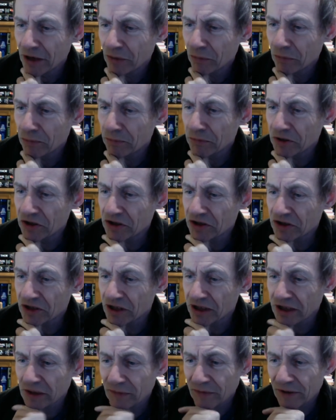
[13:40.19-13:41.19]
would
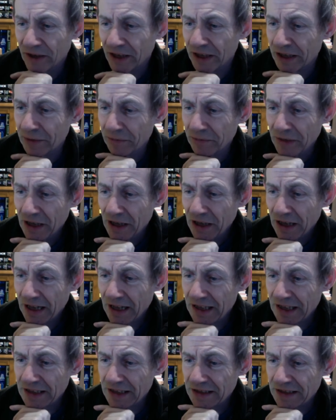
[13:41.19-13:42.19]
solidify him
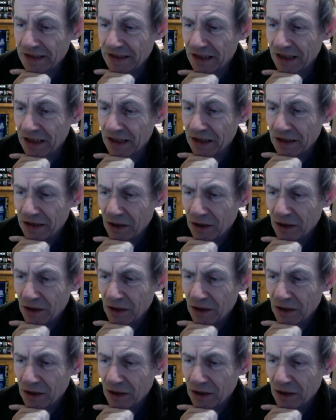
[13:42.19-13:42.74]
as uh,